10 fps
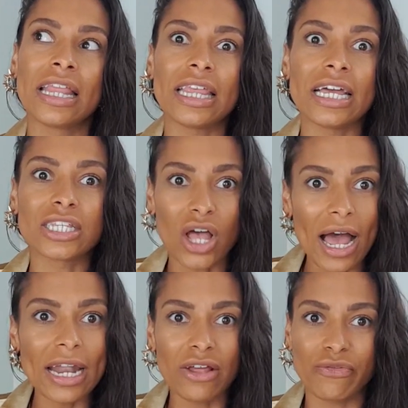there's
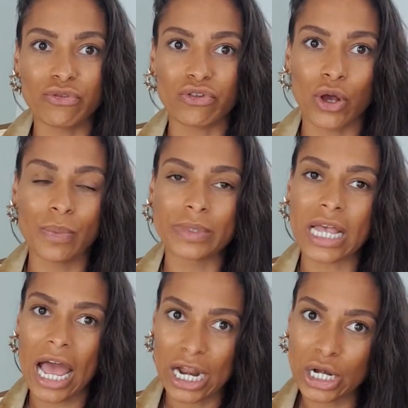high level jobs
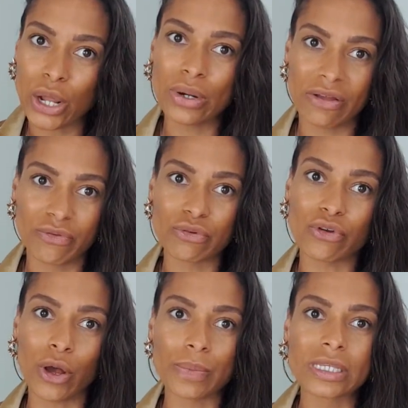and low level
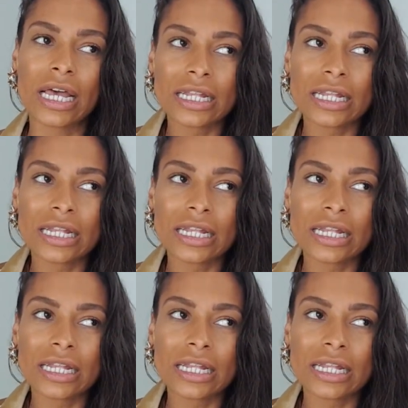jobs.